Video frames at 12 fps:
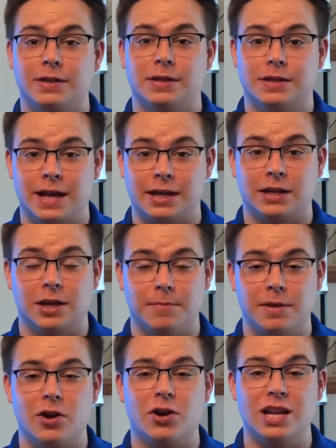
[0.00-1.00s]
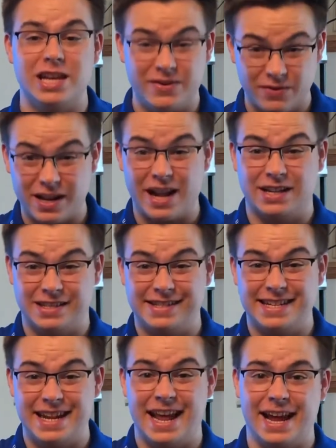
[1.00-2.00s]
in detecting a mirror even at a
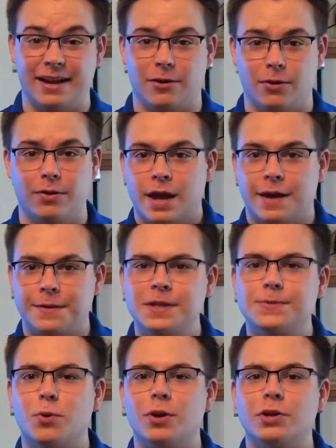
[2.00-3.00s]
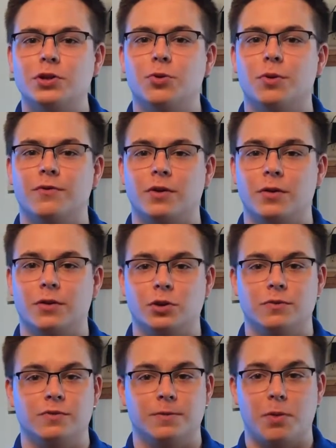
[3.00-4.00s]
steep angle. At this point, you reveal that
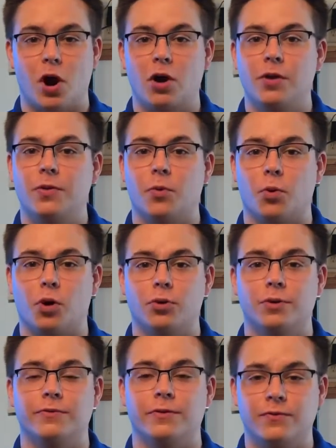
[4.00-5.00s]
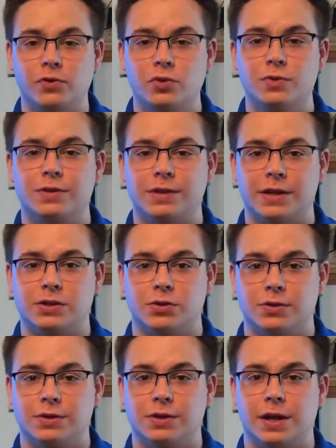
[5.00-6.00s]
you've departed the world of diffuse
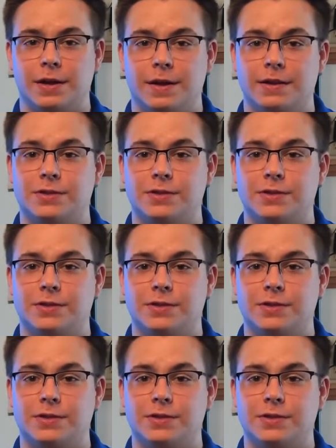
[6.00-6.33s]
sensors and that